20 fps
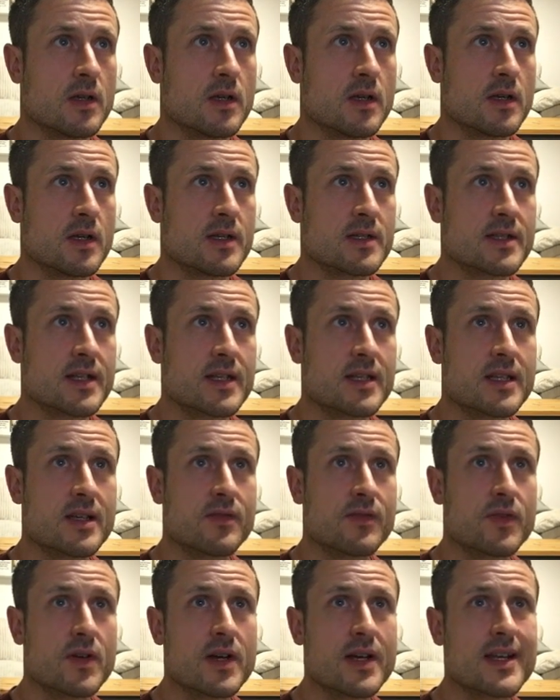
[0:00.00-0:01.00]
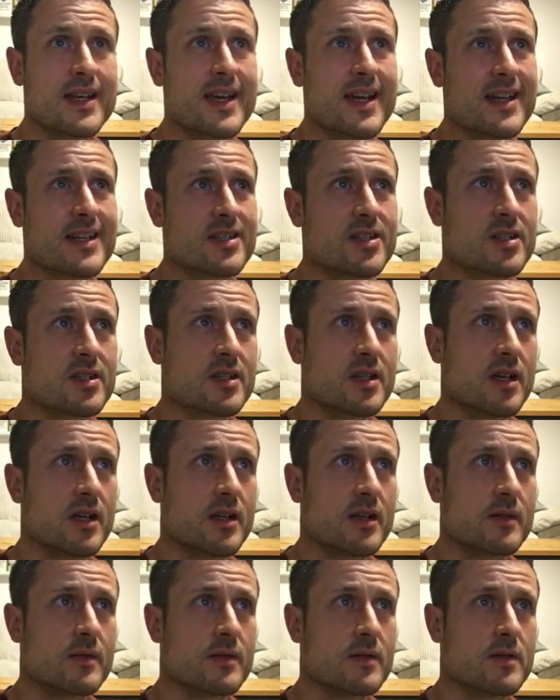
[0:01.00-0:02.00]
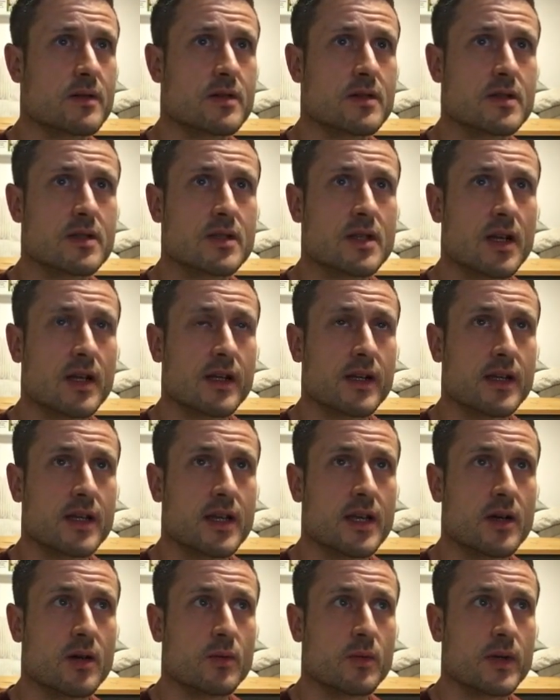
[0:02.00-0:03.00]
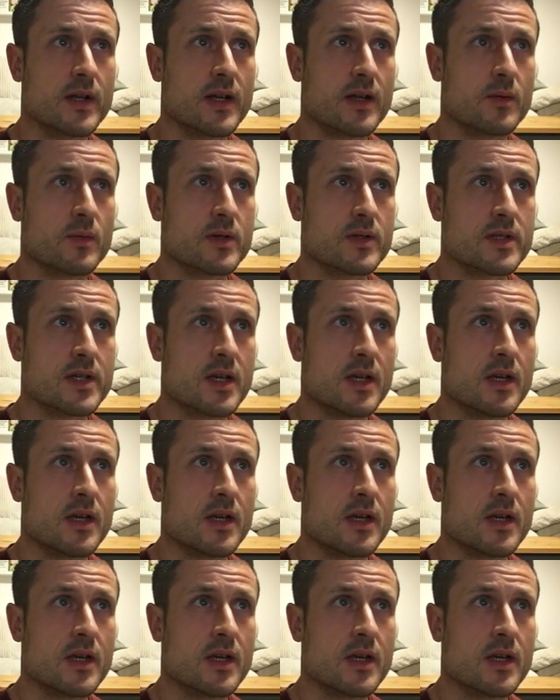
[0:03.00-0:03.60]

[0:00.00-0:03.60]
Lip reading: Is that different? Yeah, it's just kind of stuck the kit on without the words.